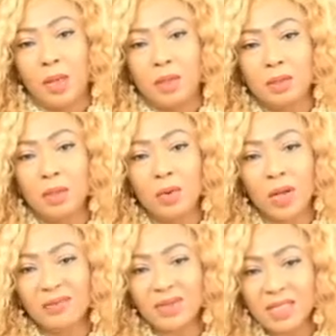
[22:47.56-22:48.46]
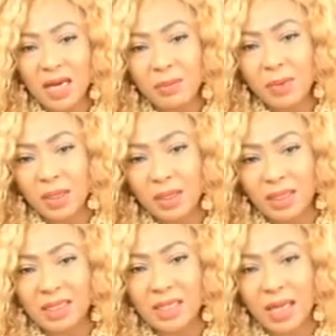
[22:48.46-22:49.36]
So whatever ceremony
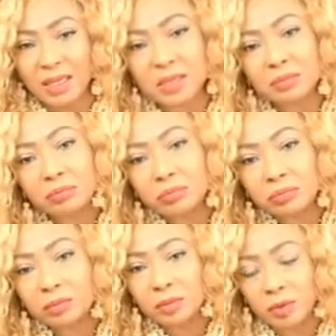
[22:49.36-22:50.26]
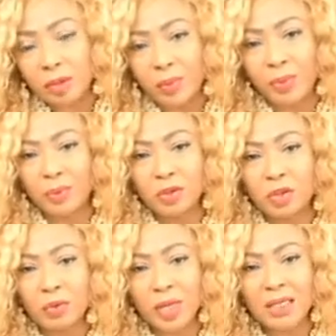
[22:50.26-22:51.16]
this is, some people
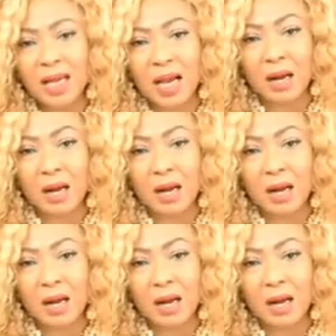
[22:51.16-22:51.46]
do it and